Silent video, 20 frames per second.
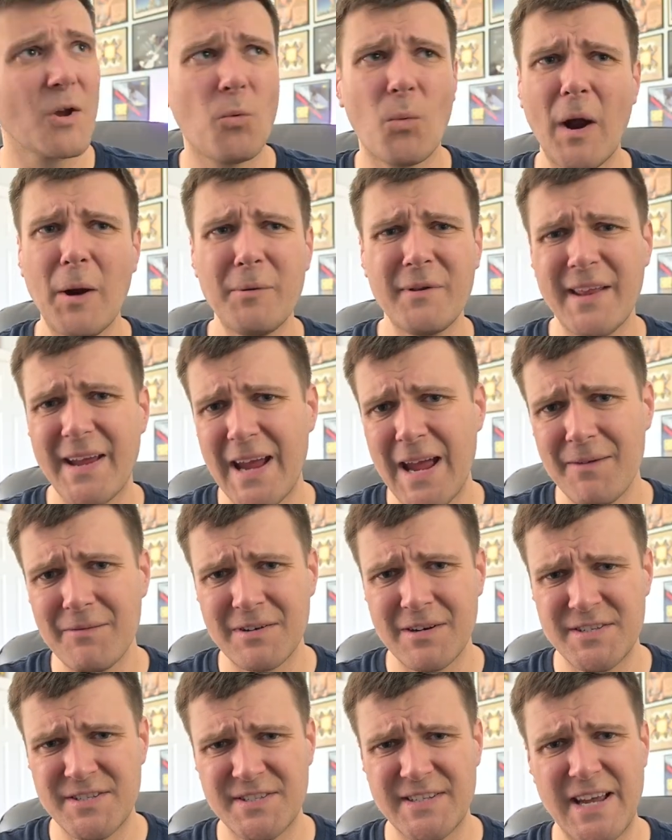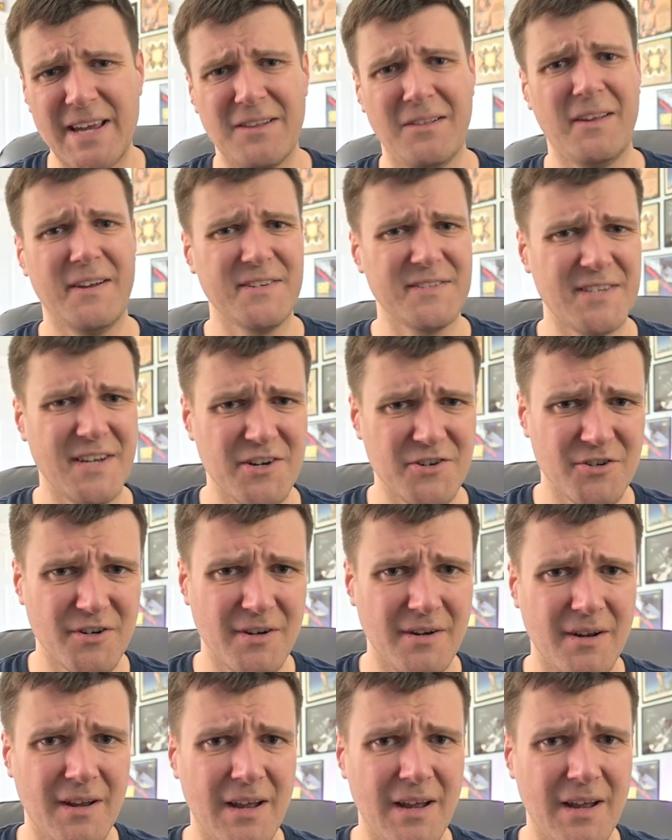Why would they have it a satellite station?